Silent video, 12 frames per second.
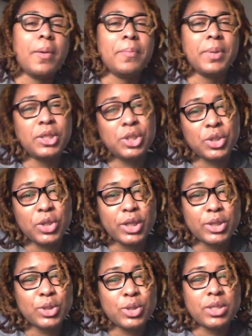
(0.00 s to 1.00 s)
Be
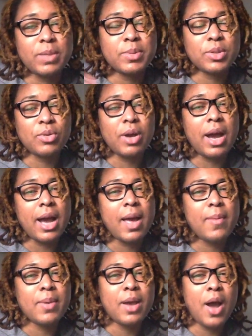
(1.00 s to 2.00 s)
sure to
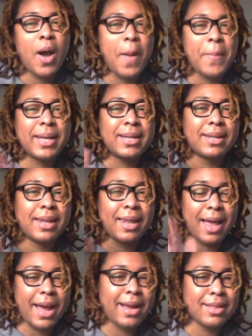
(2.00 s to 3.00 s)
subscribe, comment,
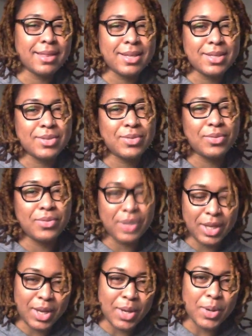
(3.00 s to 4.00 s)
like this
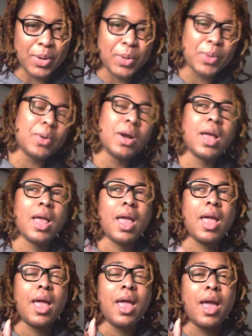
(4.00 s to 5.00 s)
video.
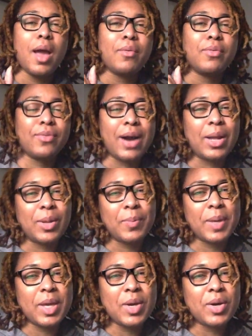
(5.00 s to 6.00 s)
Follow
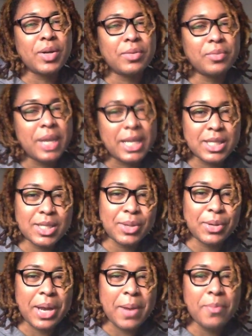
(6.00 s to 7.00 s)
me on
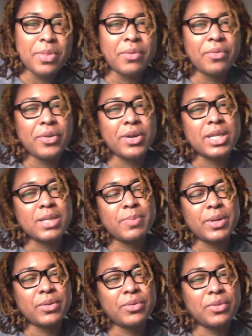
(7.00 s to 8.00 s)
Instagram, The Fearless
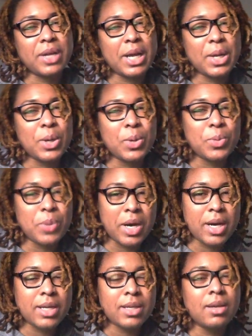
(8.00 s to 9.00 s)
Butterfly
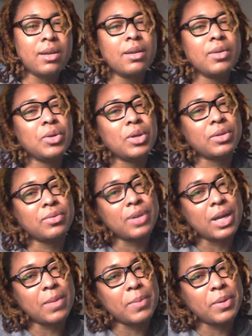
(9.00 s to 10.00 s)
01. You can
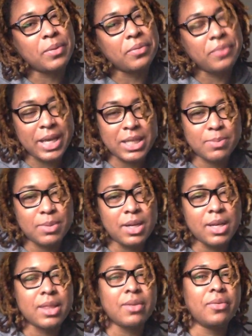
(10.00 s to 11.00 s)
follow me on
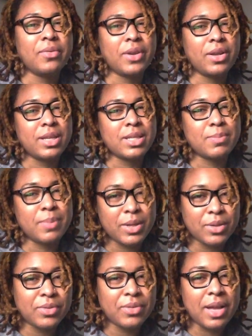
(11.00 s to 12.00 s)
Facebook, The Fearless
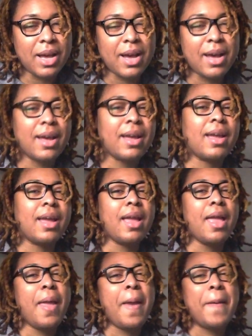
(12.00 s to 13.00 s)

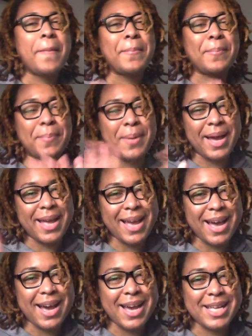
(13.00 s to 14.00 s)
Butterfly. Bye,
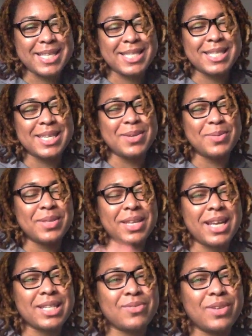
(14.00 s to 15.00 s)
guys. See you in the
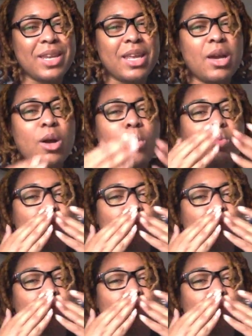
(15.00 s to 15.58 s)
next video.